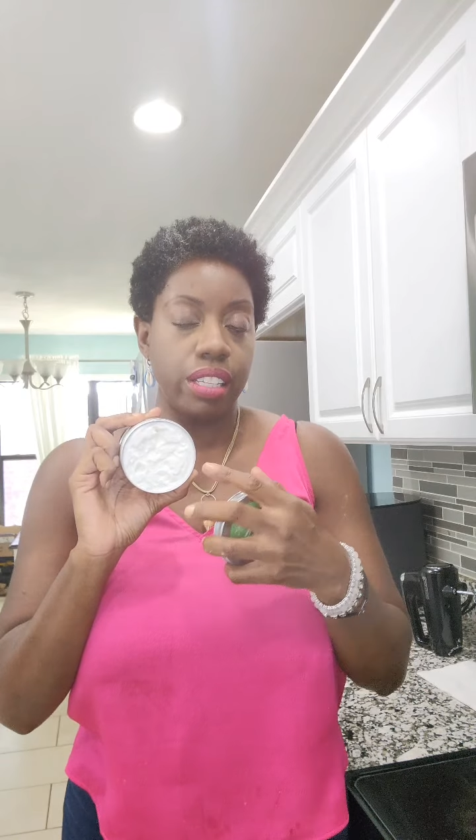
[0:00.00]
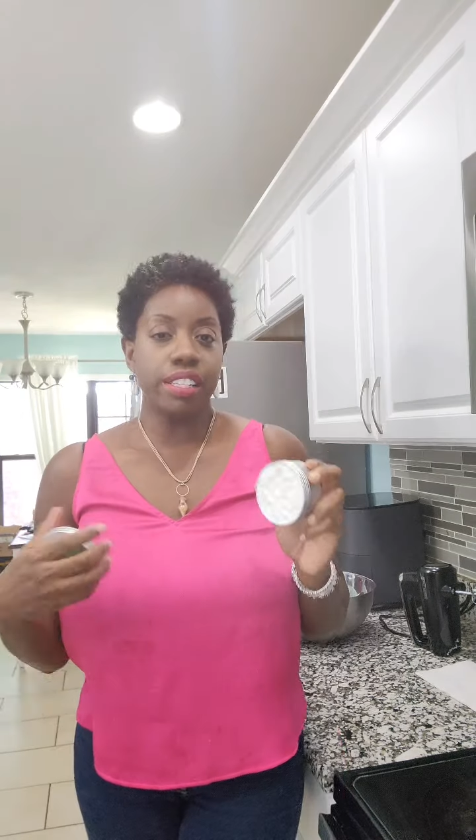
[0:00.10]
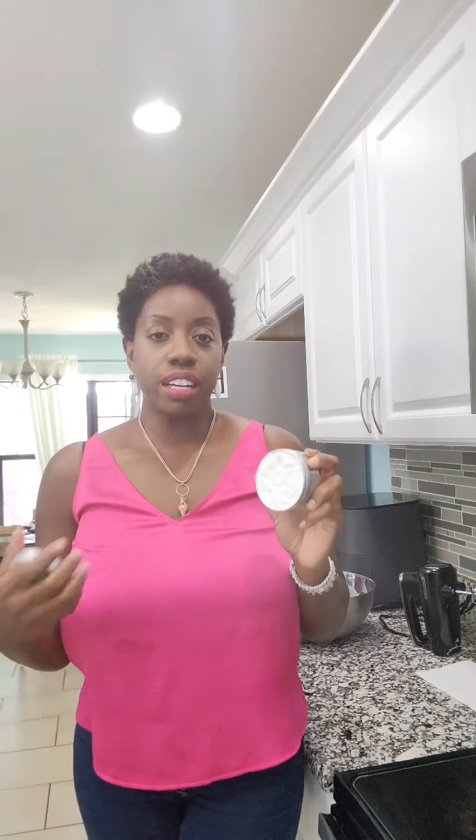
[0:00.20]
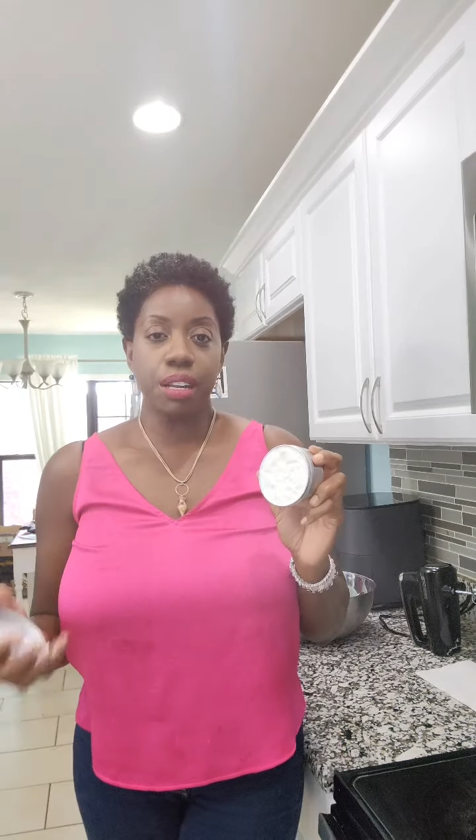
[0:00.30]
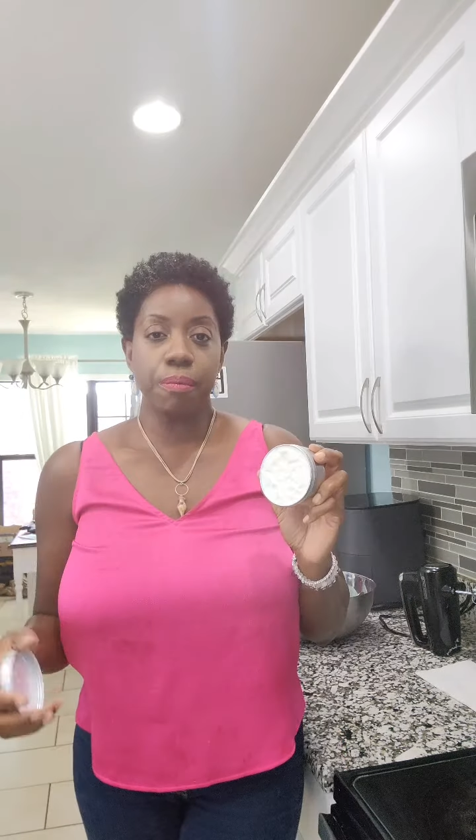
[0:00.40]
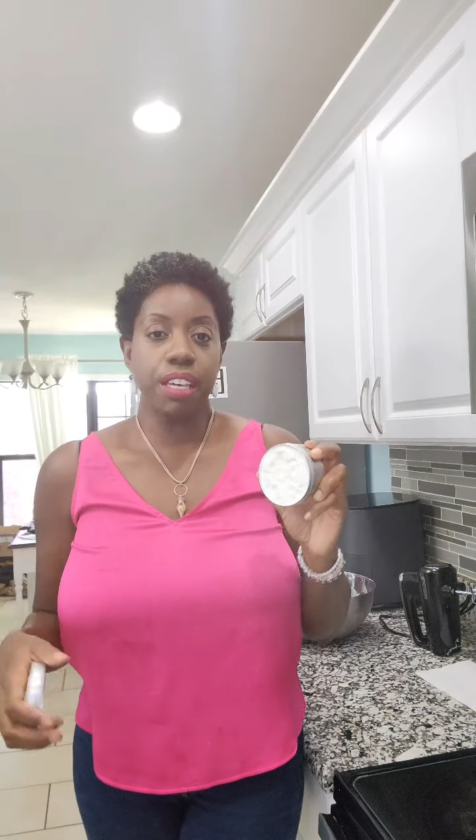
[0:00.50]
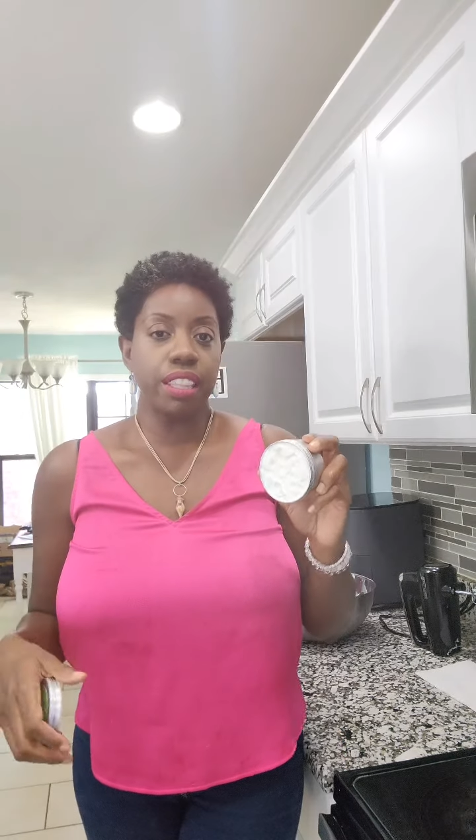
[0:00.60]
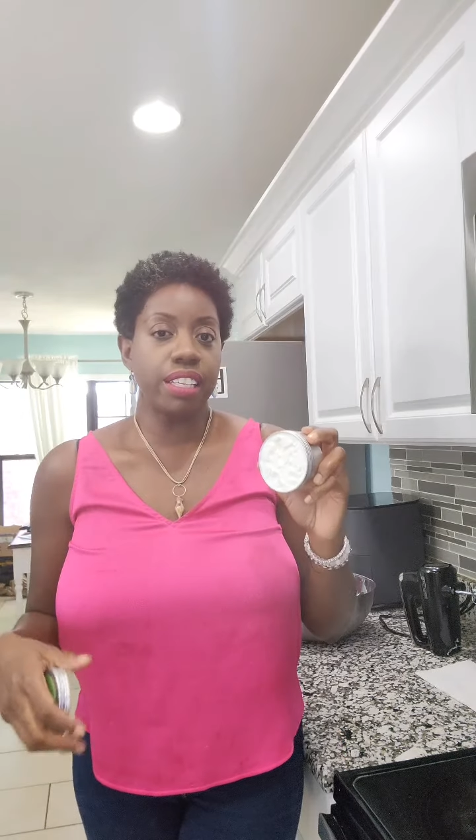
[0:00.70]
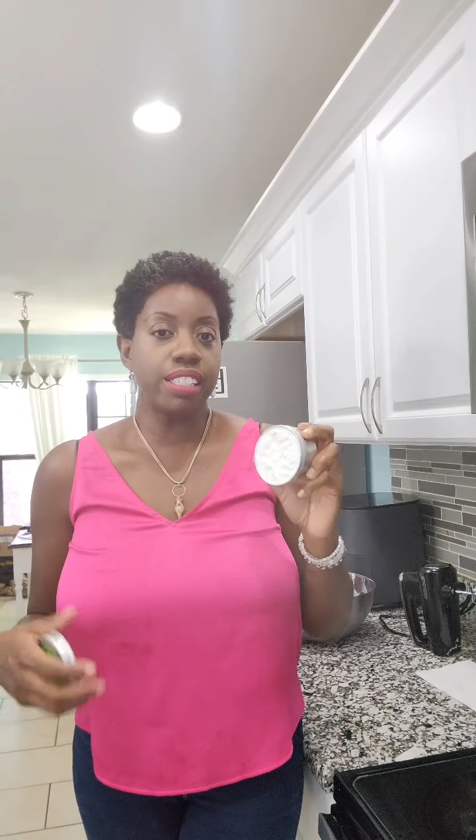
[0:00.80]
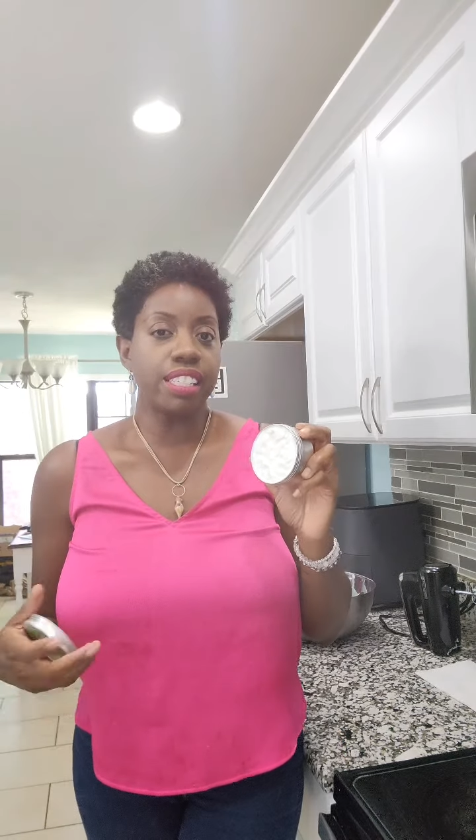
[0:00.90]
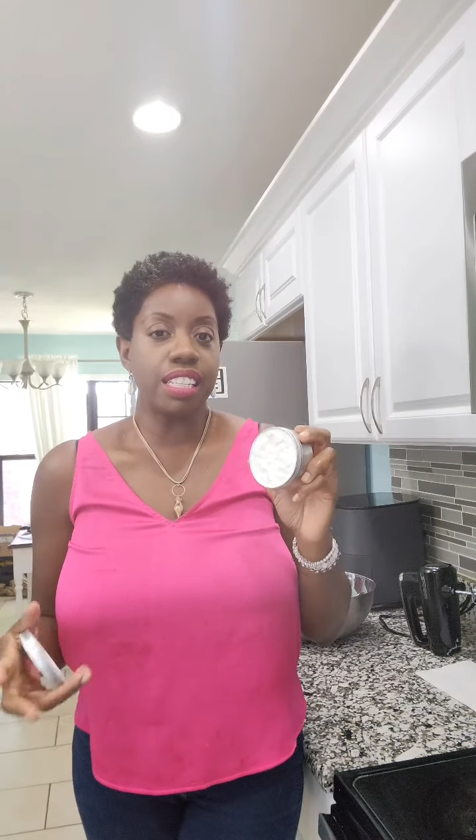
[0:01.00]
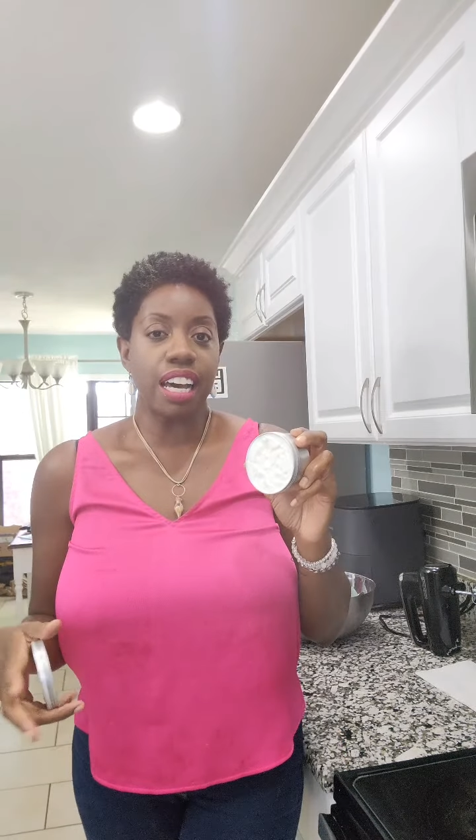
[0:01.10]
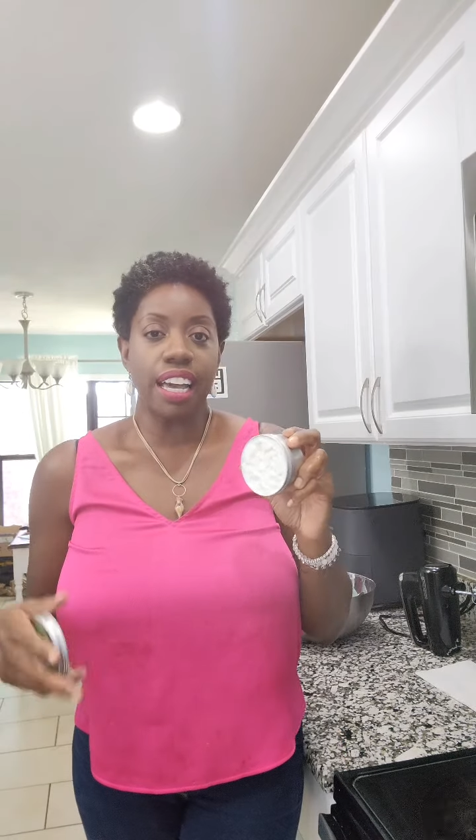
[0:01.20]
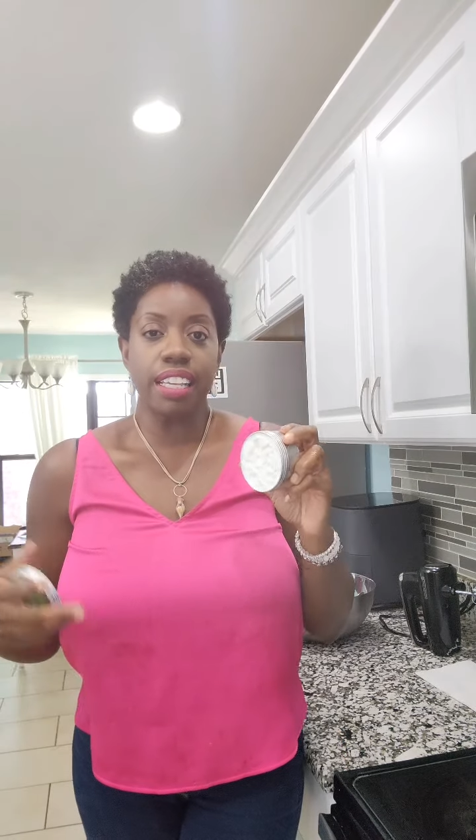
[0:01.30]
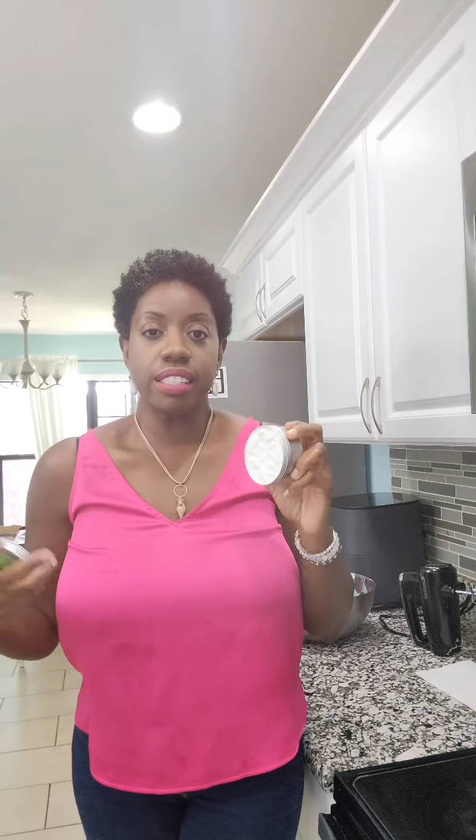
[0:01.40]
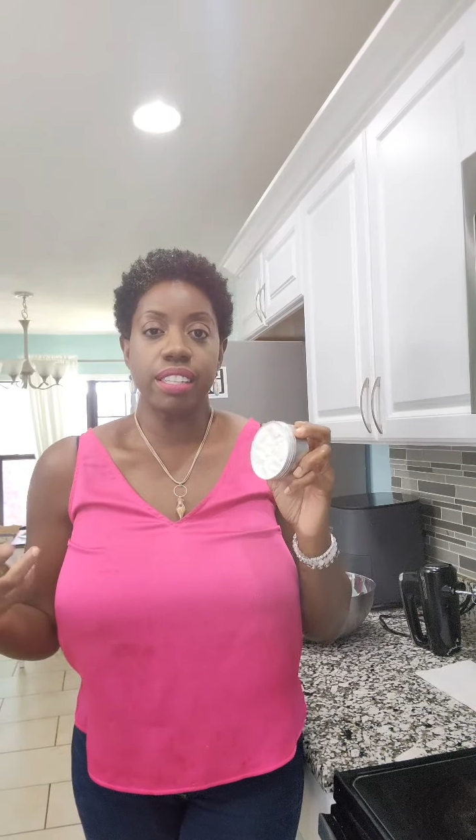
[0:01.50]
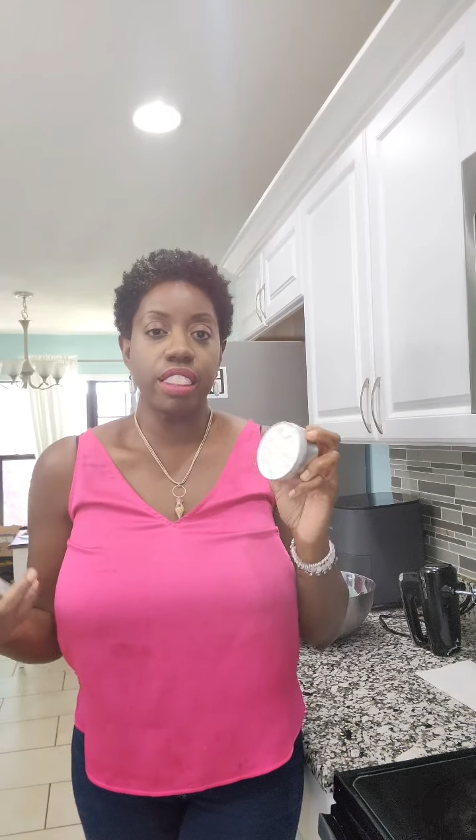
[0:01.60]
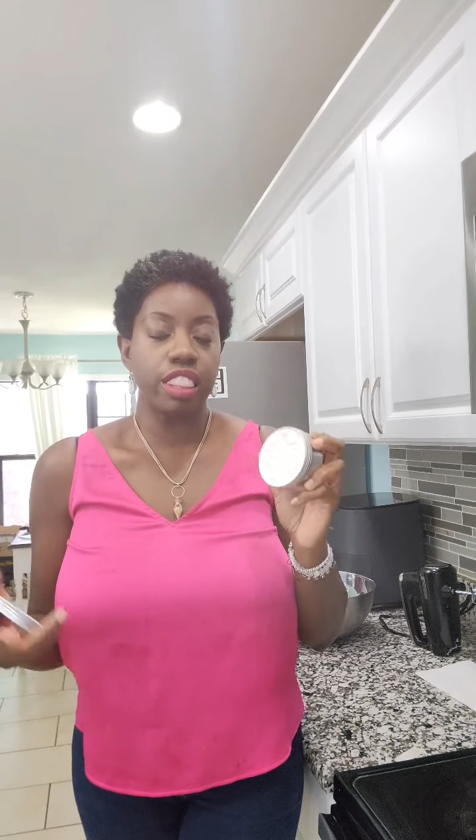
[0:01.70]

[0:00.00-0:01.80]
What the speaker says: It's going to be this nice,